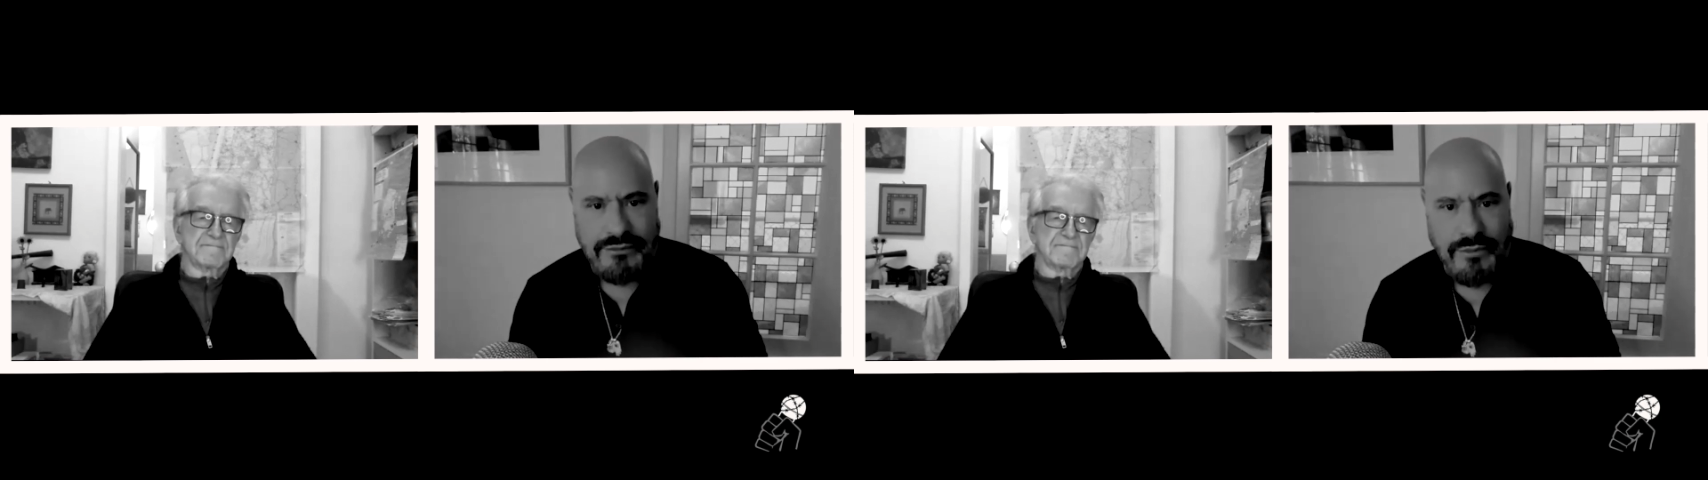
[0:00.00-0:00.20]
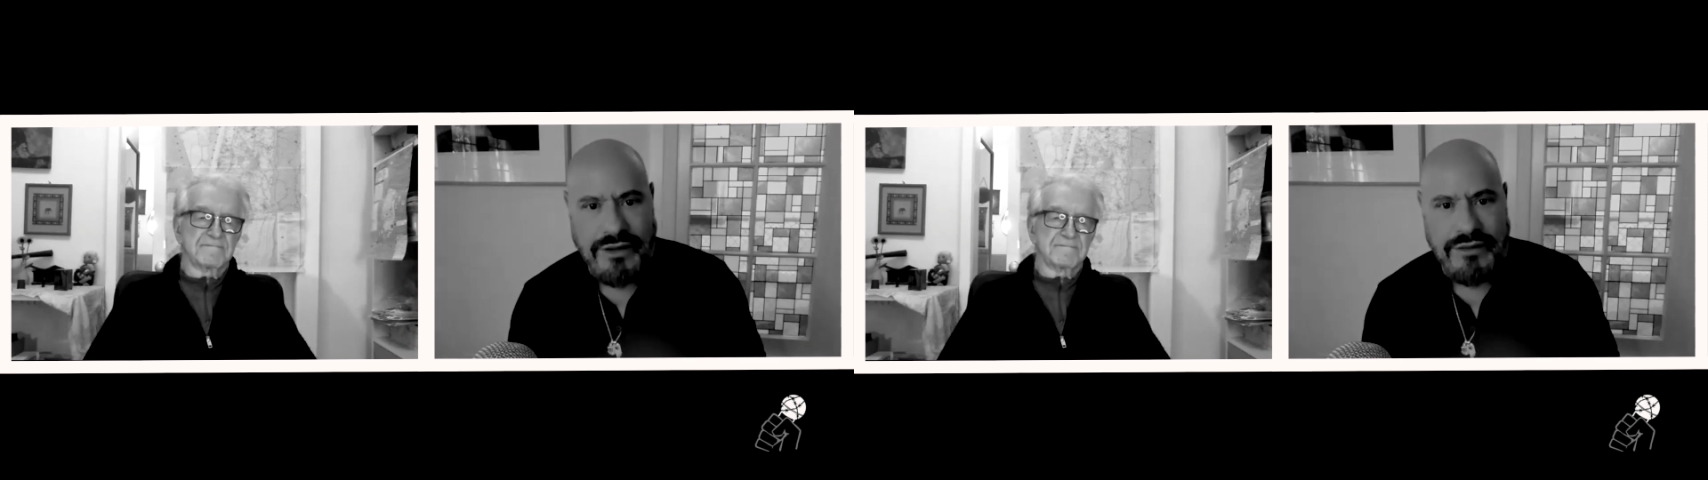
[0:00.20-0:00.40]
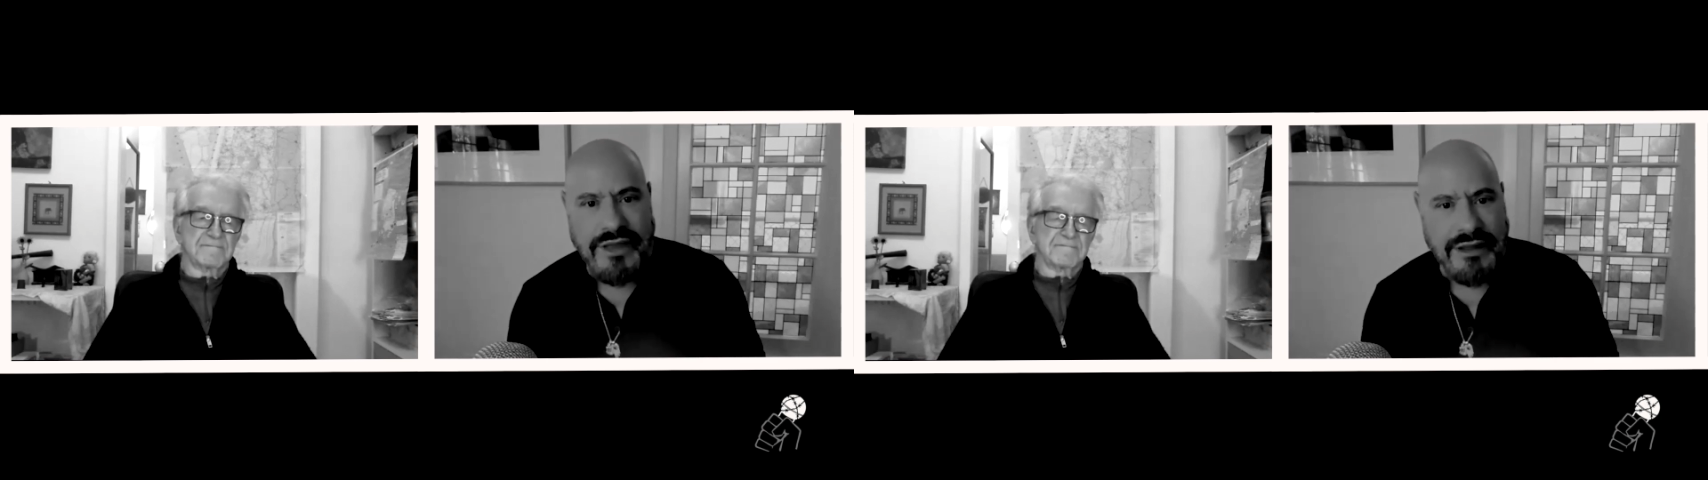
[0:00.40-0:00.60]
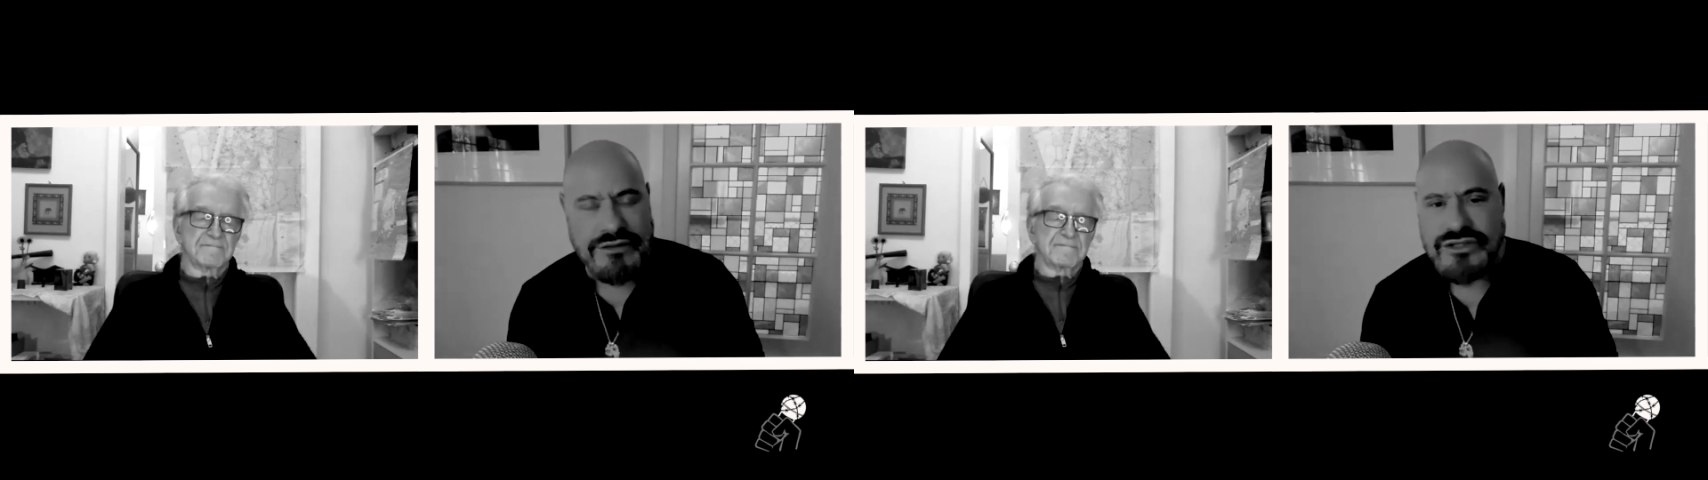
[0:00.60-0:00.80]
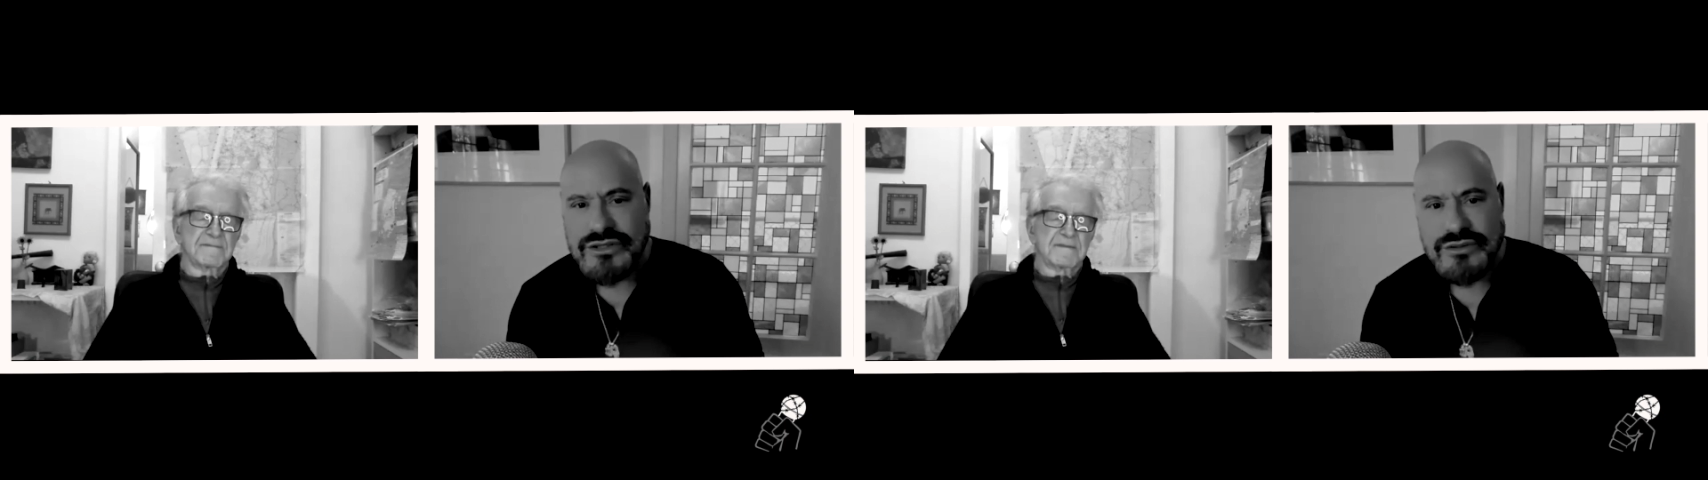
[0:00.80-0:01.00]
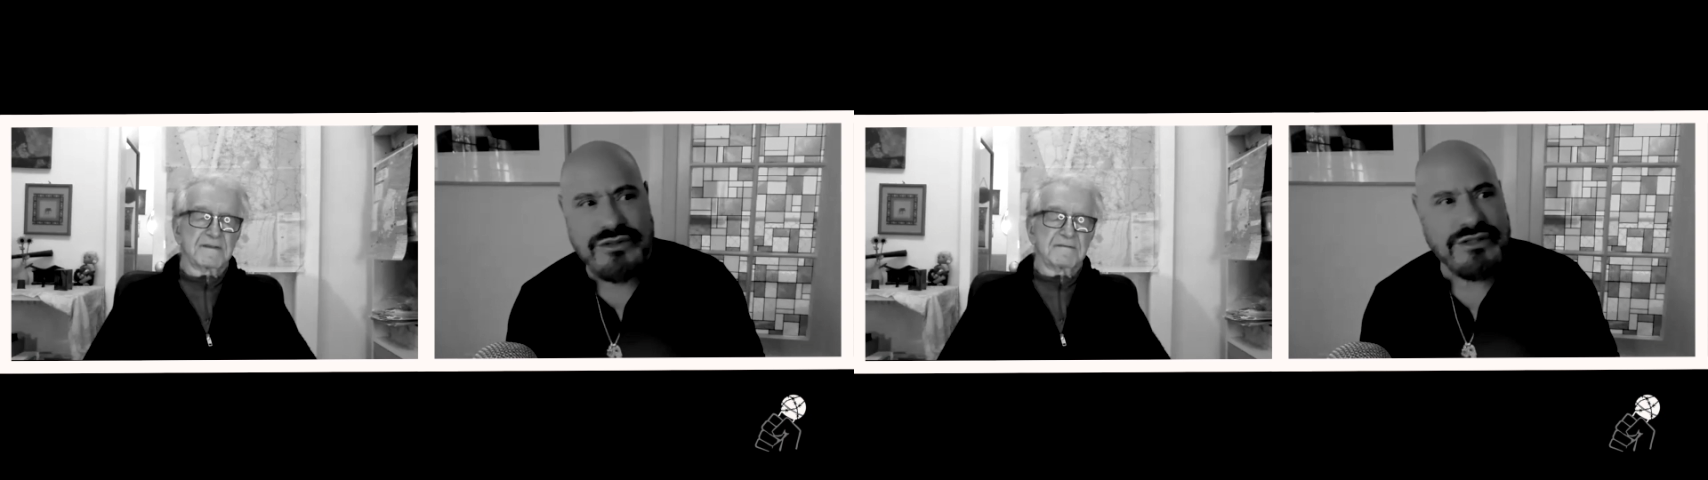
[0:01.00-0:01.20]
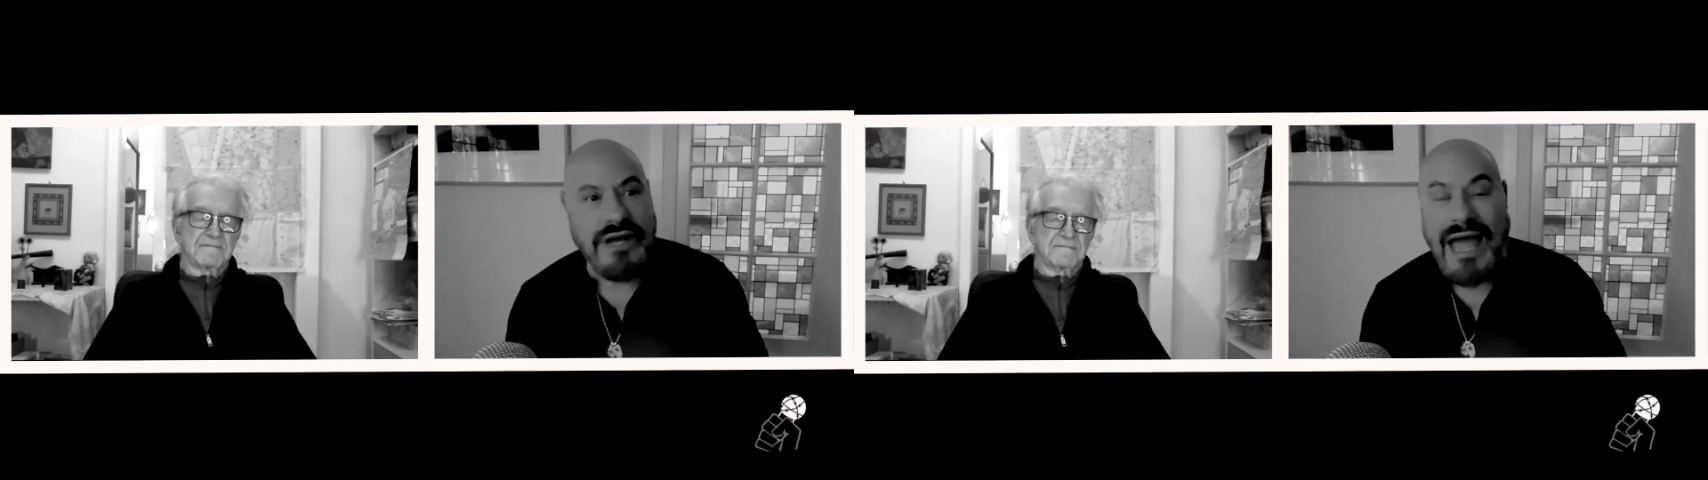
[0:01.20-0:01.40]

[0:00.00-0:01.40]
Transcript: where the Jews